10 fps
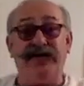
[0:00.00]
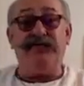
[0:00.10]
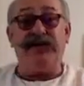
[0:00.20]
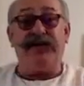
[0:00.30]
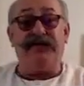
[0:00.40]

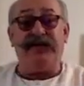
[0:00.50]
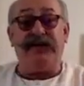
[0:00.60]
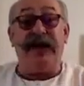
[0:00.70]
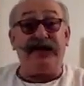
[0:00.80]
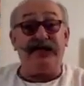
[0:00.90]
used to give the
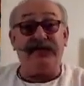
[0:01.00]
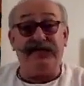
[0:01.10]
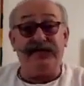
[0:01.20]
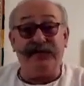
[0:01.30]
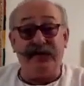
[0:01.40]
Nectar of
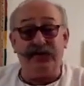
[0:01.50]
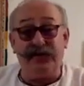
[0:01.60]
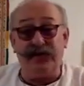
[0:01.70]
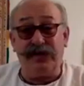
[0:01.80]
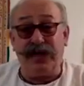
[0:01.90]
Devotion
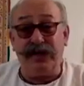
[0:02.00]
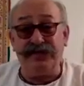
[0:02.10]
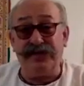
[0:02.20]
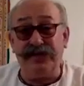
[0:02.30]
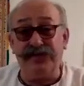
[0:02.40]
class,
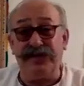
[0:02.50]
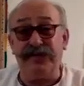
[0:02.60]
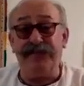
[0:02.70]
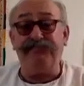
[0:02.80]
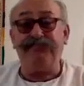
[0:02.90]
this
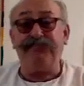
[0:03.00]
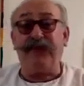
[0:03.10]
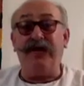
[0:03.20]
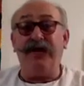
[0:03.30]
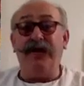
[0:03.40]

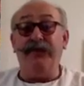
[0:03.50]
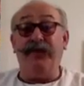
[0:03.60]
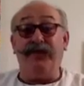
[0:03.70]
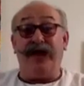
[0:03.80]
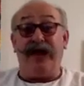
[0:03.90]

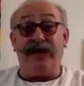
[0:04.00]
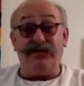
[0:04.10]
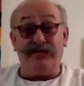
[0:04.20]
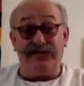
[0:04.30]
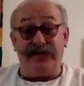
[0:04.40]
book that I
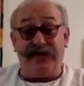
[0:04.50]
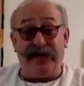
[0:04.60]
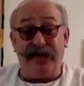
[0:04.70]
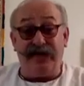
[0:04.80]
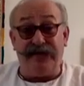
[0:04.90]

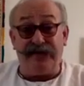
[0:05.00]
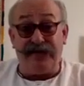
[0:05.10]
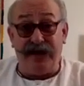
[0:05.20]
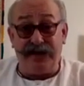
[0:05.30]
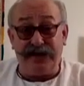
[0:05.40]
had found it
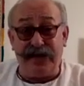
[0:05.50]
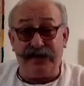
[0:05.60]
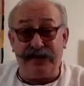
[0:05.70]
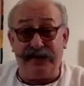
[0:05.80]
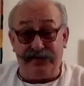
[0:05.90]
hard to
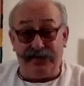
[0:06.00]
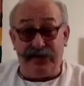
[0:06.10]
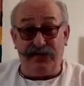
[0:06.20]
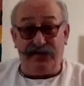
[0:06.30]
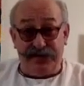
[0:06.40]
get,
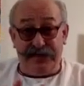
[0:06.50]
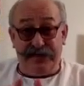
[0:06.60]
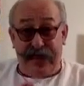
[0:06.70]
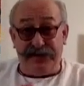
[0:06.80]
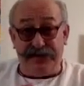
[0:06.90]

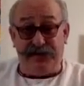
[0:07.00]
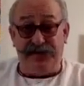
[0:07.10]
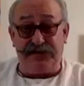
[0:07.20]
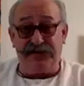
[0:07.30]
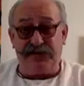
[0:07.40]
enter into
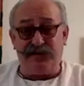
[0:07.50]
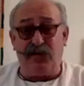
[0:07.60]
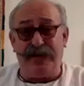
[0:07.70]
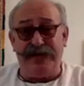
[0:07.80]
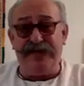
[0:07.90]
because it was
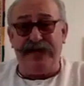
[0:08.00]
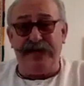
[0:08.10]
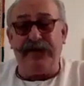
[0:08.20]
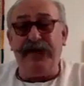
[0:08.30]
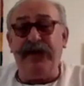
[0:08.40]
quite deep.
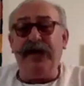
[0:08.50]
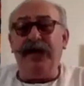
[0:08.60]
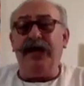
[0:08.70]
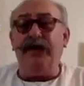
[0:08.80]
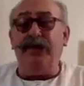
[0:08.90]

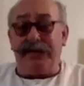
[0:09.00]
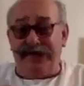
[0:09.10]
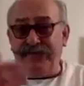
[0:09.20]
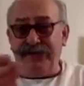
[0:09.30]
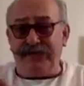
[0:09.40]
We would
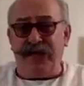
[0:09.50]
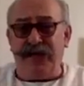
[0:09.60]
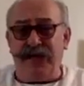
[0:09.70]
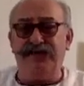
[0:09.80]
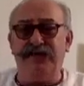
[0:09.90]
have these
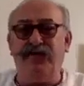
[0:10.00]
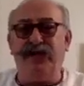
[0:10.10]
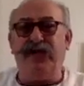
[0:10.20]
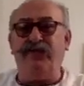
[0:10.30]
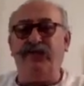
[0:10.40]
classes in the
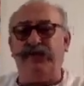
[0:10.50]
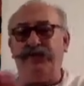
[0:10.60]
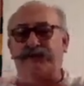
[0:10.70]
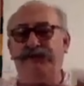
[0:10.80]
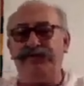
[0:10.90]
morning, and we
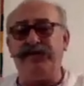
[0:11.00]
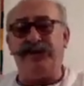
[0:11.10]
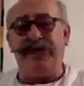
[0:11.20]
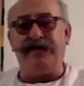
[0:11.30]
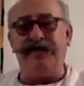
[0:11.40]
would be sitting
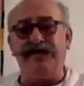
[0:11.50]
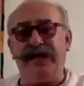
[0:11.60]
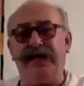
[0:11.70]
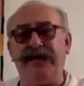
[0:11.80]
around listening and